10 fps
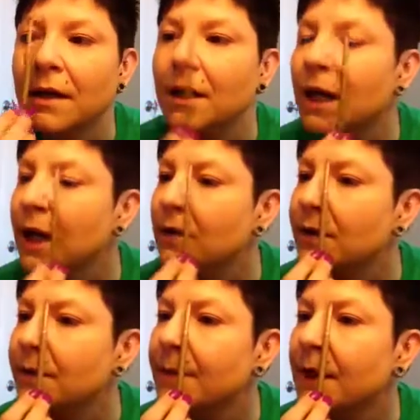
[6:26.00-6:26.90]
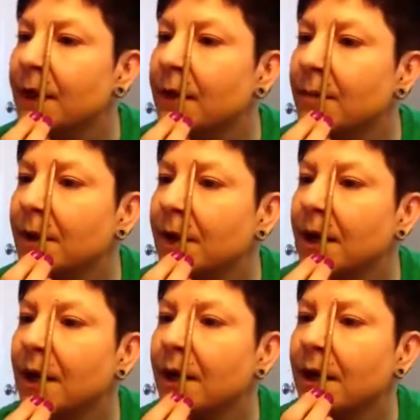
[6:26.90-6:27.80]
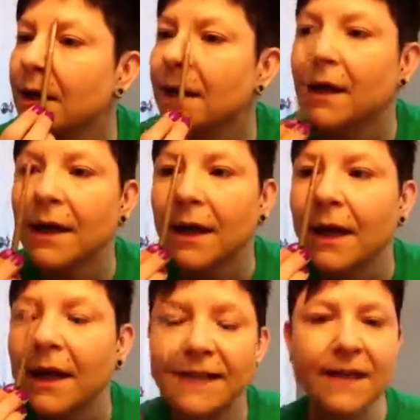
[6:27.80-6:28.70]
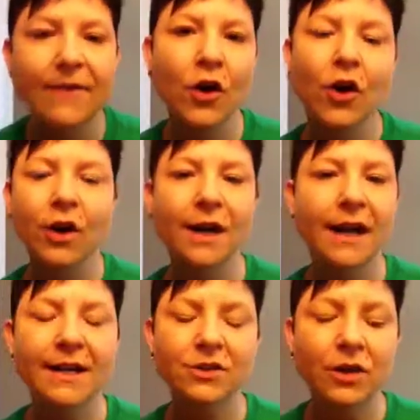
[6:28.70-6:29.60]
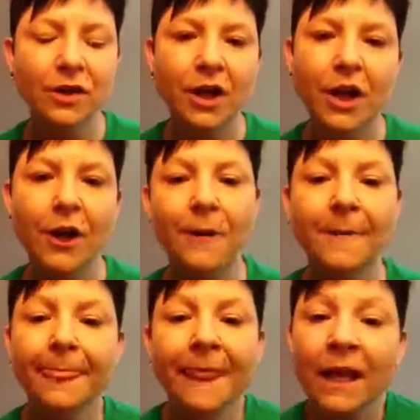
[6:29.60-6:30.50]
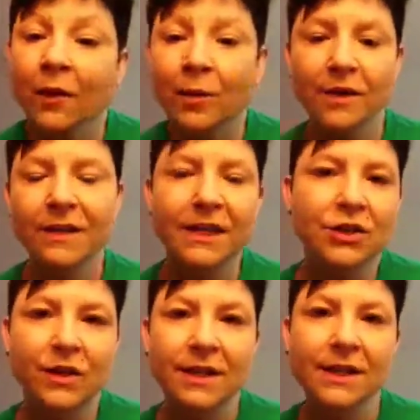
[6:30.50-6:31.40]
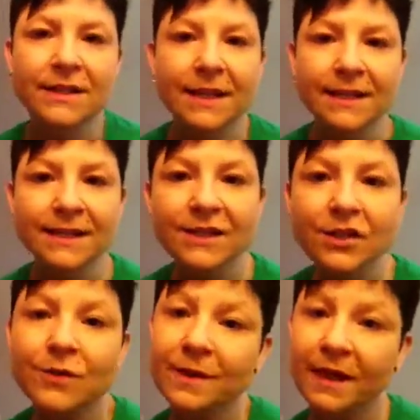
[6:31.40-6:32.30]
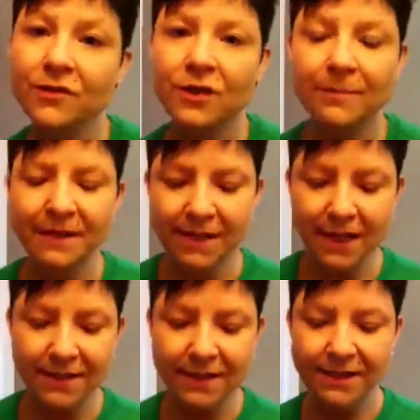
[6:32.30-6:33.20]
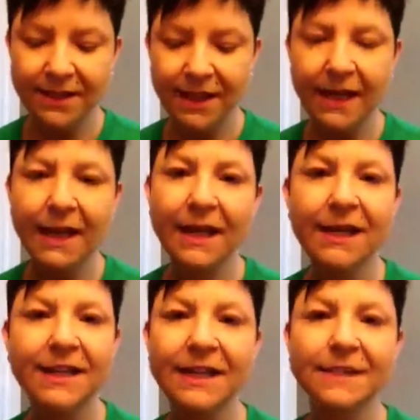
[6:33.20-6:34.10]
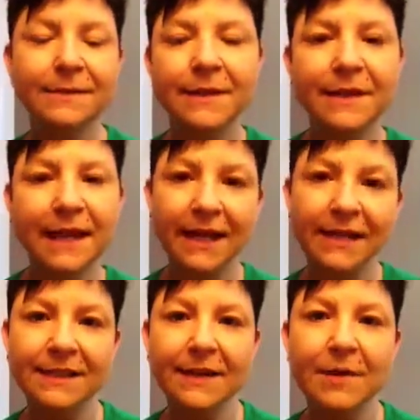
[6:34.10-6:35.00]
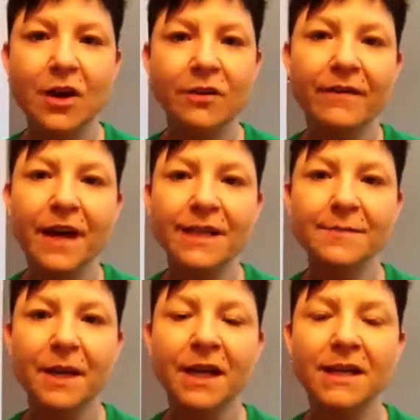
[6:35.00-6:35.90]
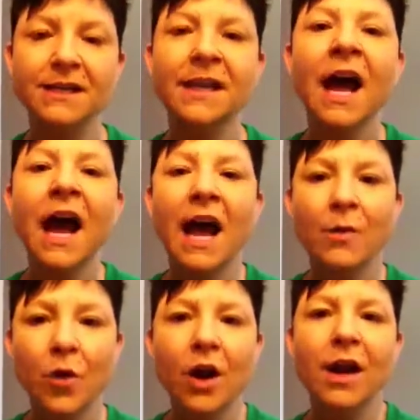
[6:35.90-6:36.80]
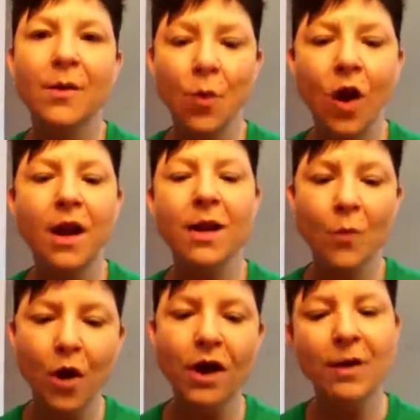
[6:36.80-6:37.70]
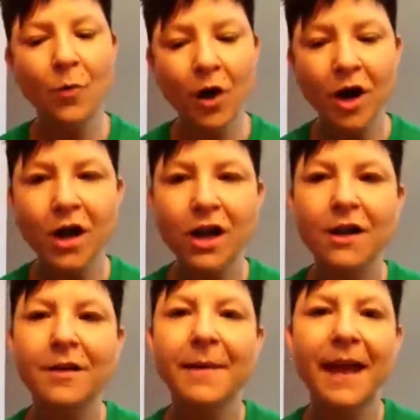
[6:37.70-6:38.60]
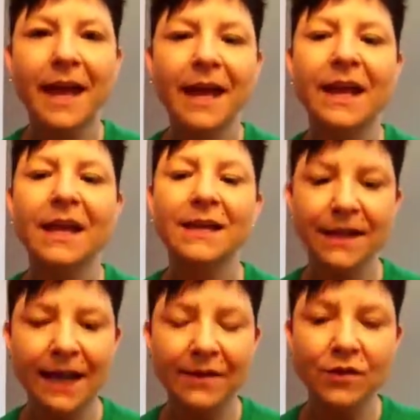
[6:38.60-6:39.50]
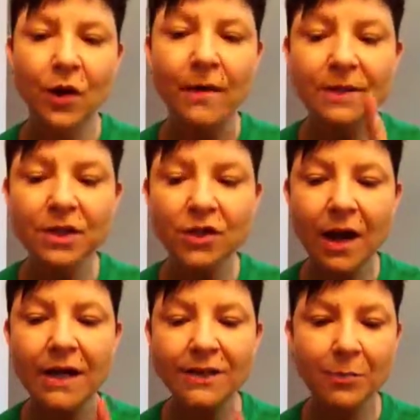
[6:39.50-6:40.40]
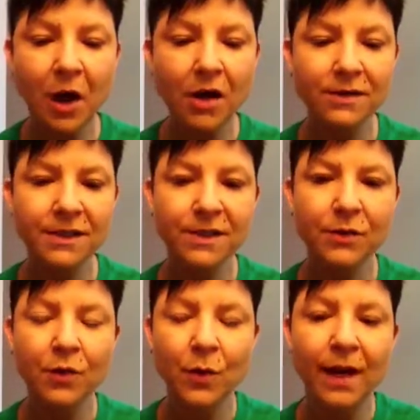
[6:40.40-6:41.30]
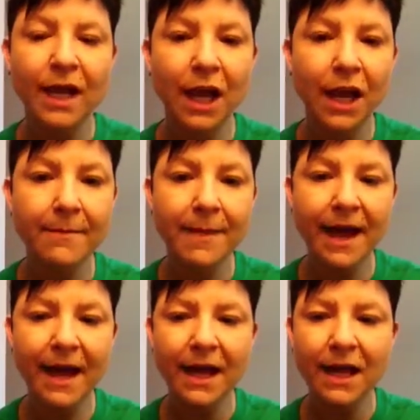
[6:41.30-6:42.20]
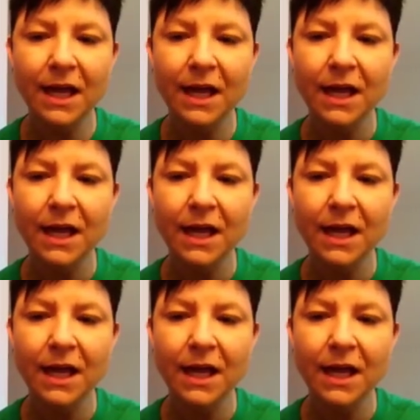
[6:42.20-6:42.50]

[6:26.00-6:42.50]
color them in. But as I've heard and as you all know, we don't need to treat these like sisters, we need to treat them as cousins. And sometimes I cannot take my own advice because I work and work and work and work on them. And yeah, so I'm going to try to pause this real quick and come back